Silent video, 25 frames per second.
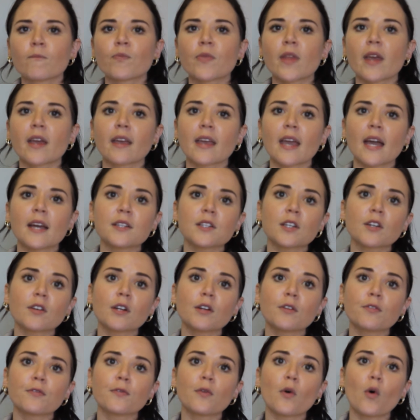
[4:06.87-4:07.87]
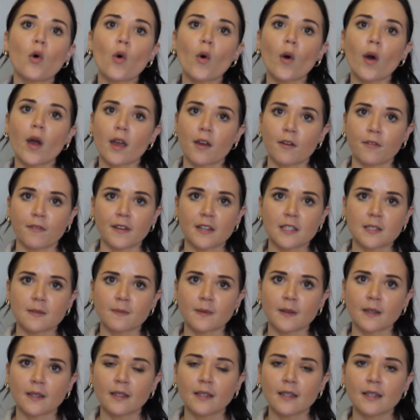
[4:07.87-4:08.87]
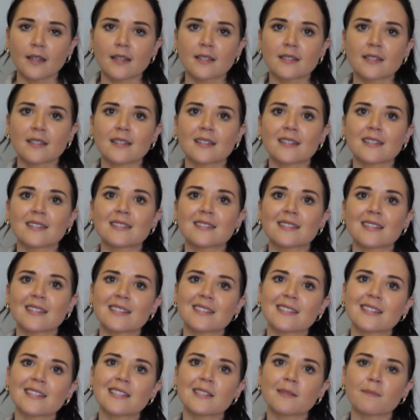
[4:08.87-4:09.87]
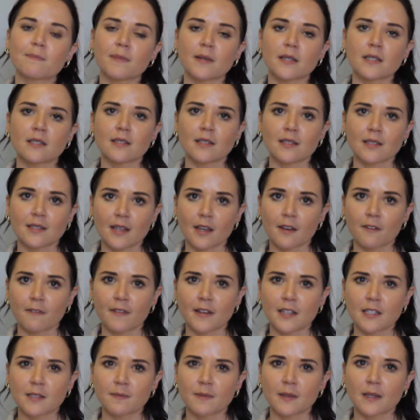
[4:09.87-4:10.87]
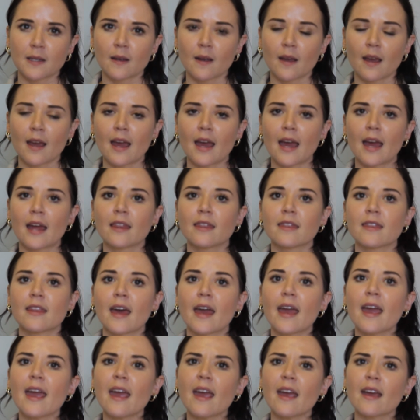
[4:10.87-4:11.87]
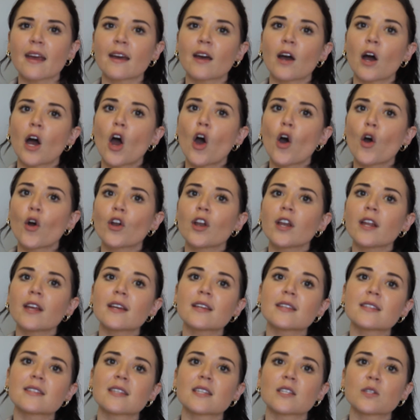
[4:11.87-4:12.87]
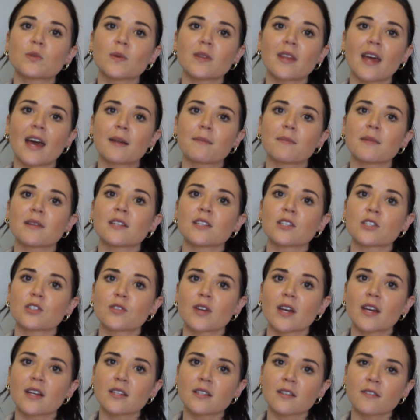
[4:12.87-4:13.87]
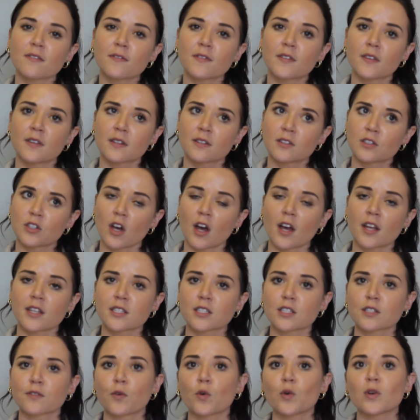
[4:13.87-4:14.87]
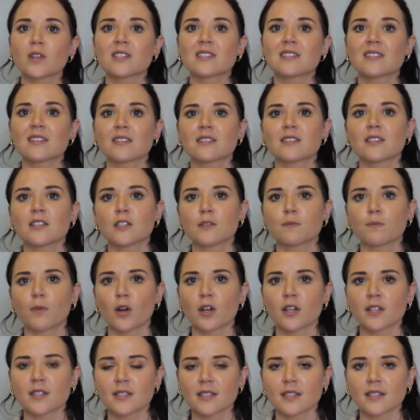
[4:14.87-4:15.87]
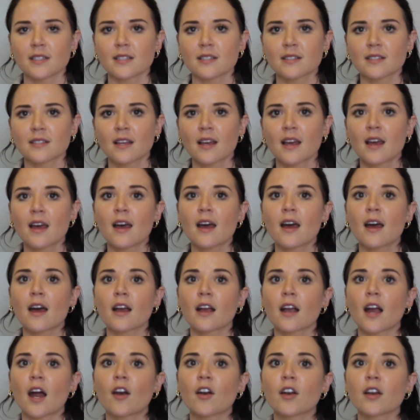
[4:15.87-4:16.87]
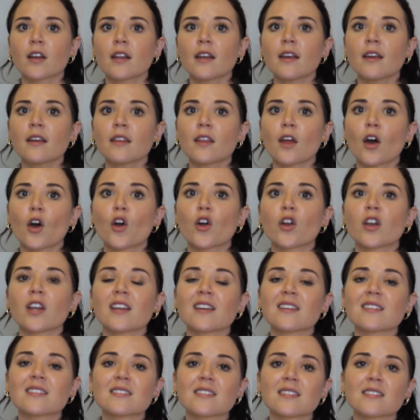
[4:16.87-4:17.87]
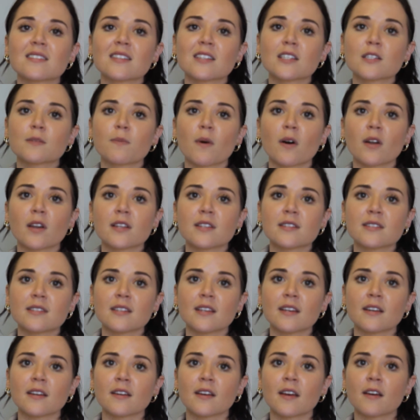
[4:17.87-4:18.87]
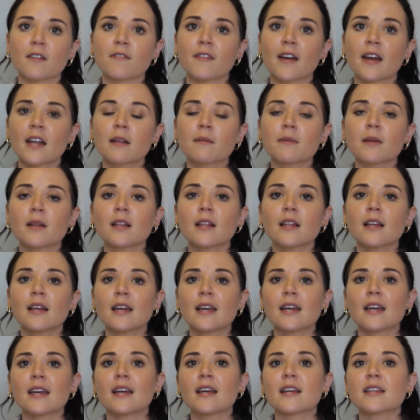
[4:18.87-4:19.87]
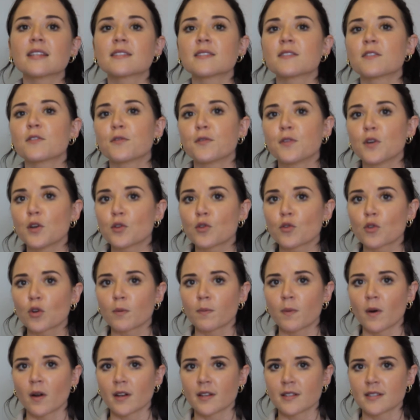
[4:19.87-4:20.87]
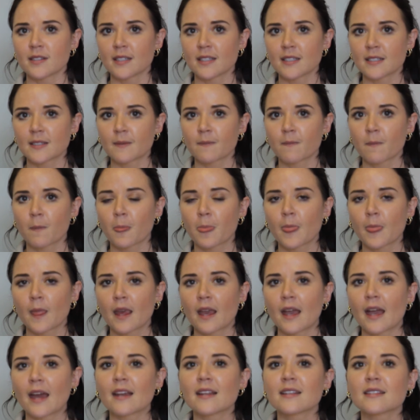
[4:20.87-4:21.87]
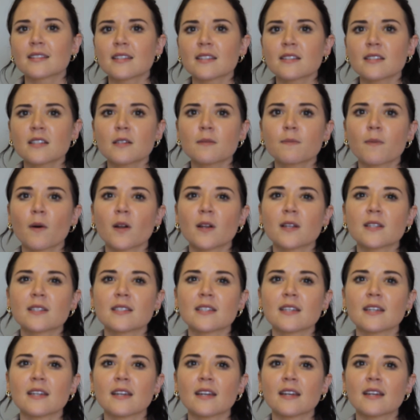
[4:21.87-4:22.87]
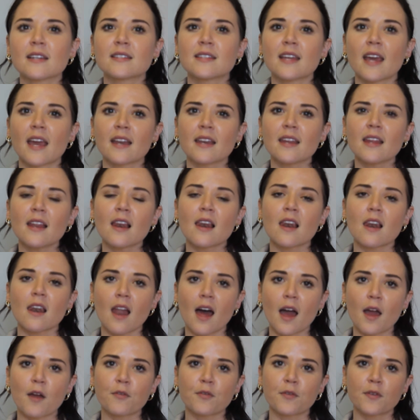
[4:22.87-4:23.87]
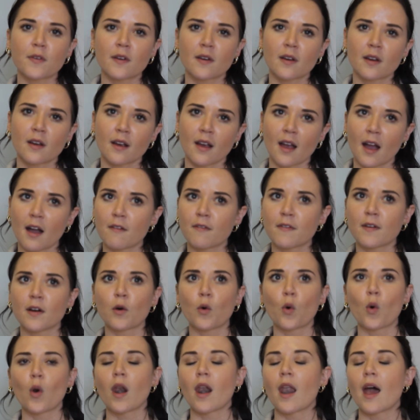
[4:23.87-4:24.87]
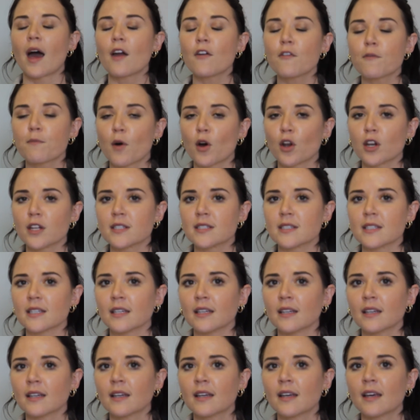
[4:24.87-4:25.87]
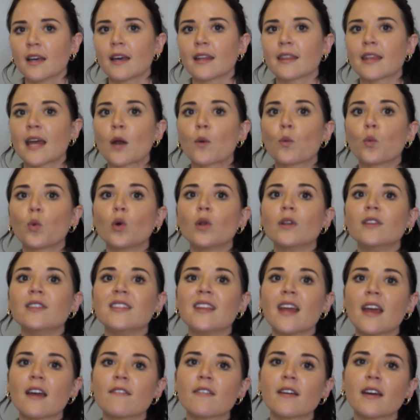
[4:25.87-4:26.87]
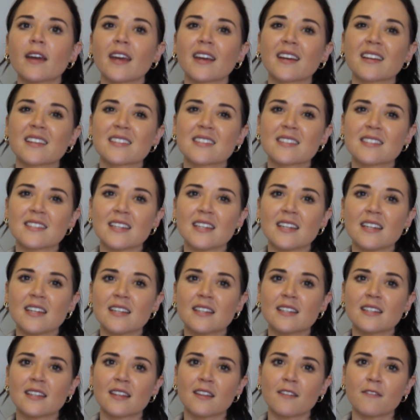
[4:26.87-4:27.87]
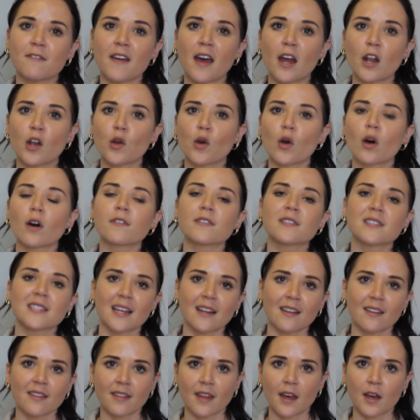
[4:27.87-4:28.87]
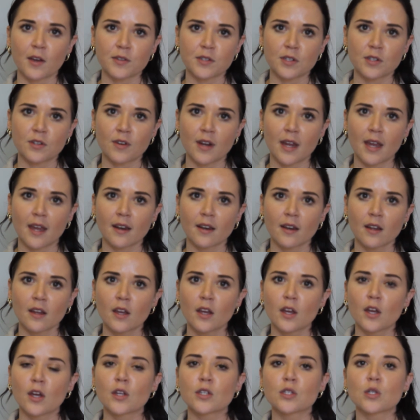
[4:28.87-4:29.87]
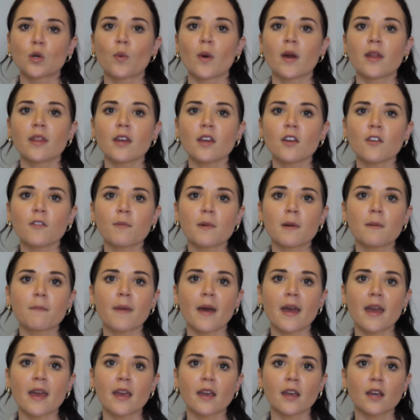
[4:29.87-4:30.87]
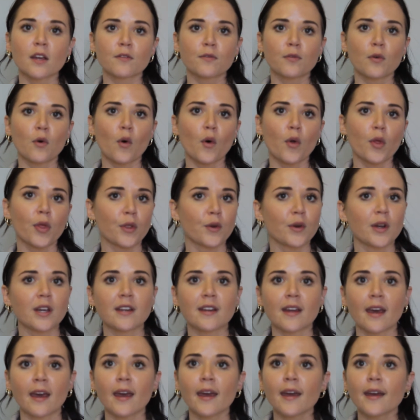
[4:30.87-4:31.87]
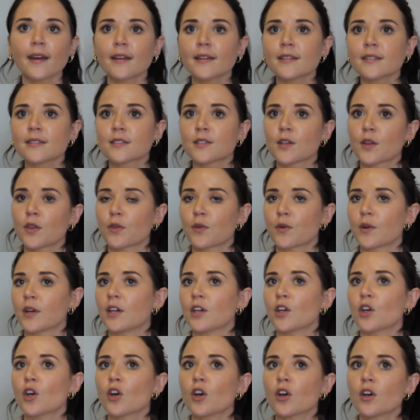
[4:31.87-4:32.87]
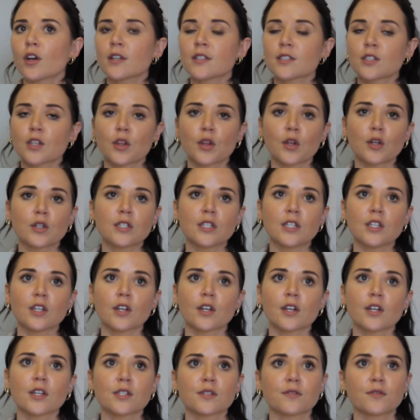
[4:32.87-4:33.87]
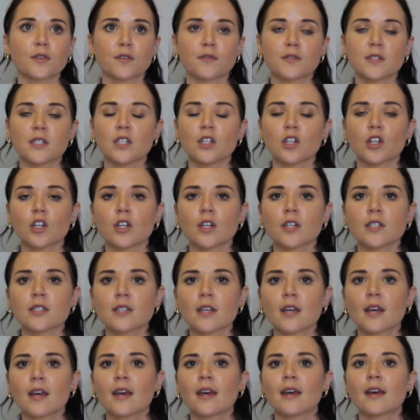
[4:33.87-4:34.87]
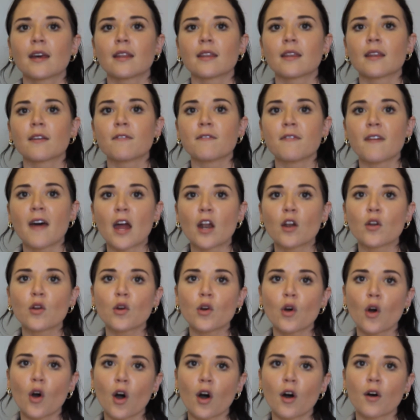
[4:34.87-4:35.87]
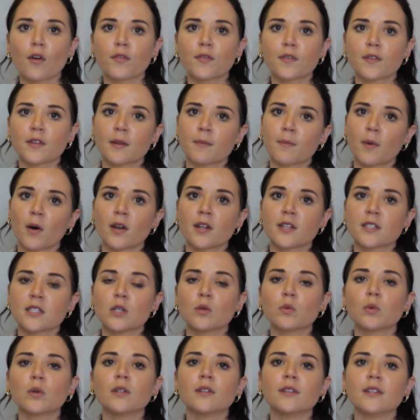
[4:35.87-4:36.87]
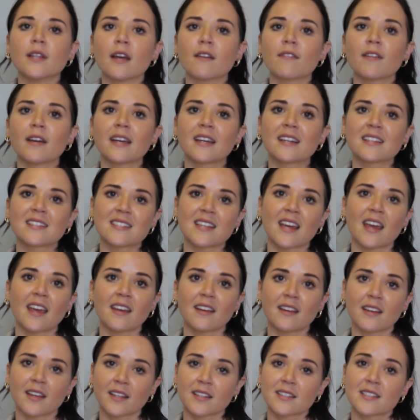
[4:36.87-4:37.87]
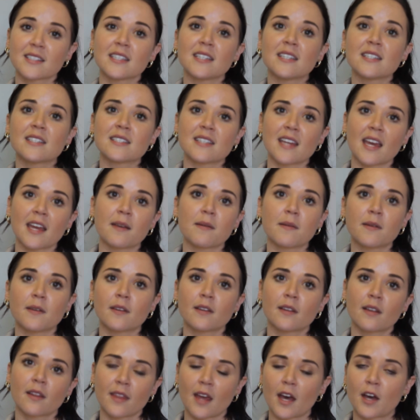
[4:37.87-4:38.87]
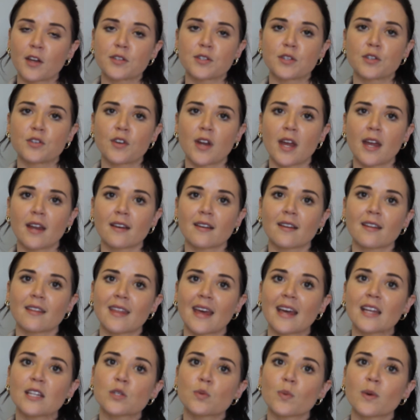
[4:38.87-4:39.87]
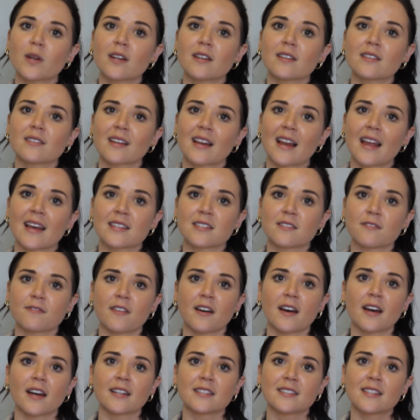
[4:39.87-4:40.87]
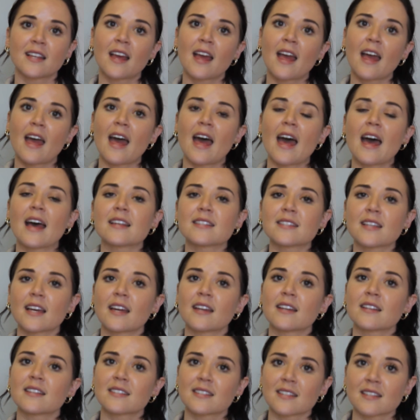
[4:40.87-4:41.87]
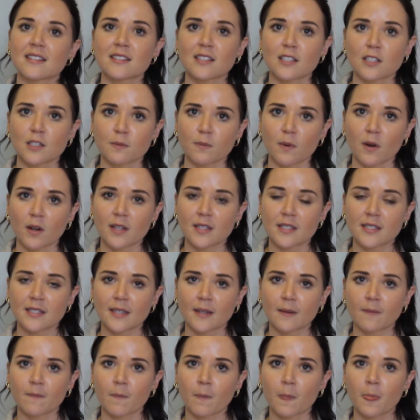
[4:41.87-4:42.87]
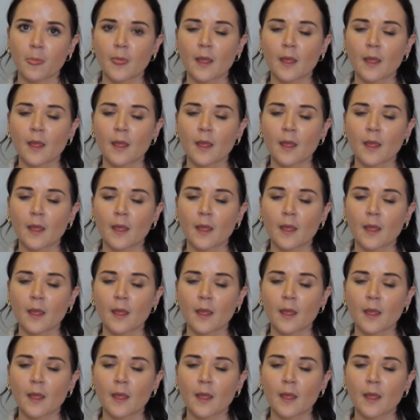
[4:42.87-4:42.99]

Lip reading: A category 4 FSP is an assistance business FSP, and they only assist with administrative tasks for assistance policies. Currently, the only assistance policy available is funeral policies. An assistance policy is any life cover or life policy that will never exceed the value of 10,000 Rand. So whether you've been paying it for 3 days, 3 years, 30 years, 50 years, the value of the policy will never exceed 10,000 Rand. That's when it classifies as an assistance policy.